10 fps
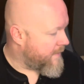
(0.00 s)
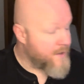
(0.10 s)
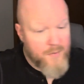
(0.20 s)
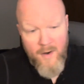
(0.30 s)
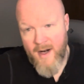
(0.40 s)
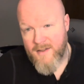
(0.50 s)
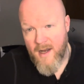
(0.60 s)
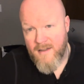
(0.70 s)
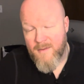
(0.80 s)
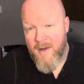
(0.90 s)
This one I
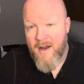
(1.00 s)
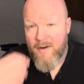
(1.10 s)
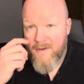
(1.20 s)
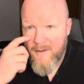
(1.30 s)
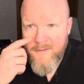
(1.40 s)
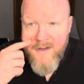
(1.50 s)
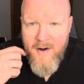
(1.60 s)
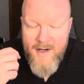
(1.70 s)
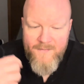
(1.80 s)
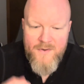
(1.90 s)
talked about
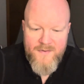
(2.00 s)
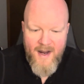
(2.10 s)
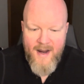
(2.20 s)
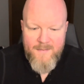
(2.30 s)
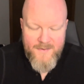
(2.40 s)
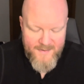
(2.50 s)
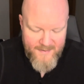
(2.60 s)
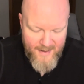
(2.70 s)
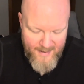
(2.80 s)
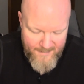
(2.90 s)
quite a few times.
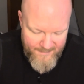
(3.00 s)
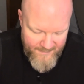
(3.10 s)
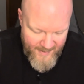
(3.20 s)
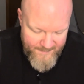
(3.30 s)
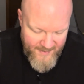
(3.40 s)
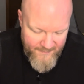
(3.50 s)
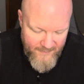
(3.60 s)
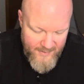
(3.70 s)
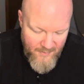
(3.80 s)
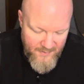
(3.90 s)
I'm
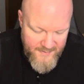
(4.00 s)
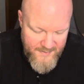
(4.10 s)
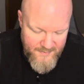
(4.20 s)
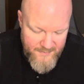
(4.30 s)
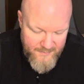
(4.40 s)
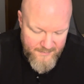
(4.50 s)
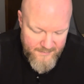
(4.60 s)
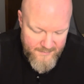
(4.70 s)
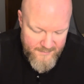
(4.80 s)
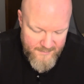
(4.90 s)
definitely going to
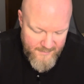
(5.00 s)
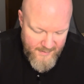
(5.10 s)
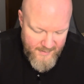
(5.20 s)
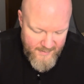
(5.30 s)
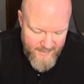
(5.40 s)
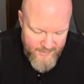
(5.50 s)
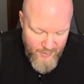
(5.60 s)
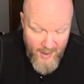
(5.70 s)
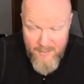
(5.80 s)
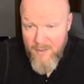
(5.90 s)

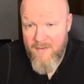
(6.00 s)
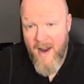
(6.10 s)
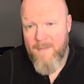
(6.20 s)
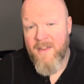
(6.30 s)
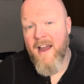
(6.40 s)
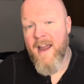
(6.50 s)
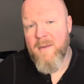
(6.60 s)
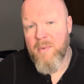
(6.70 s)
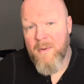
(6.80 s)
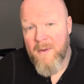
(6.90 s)
try and revive the
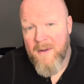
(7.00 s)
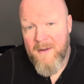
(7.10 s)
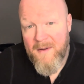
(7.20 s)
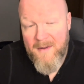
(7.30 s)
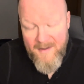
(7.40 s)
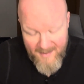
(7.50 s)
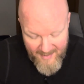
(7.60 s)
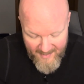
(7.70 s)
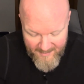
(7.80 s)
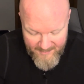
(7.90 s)
hype
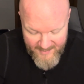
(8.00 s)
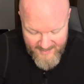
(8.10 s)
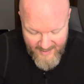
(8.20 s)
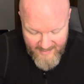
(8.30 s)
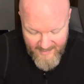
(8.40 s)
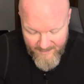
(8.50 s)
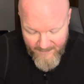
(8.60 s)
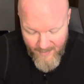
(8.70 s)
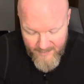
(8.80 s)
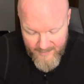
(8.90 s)
because I ended up
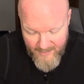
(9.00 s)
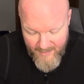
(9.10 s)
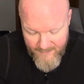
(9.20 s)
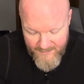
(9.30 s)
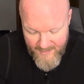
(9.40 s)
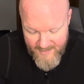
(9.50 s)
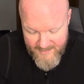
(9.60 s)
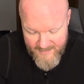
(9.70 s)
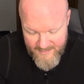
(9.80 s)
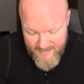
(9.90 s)
falling in love with
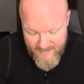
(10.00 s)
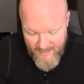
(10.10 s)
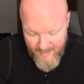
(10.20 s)
this.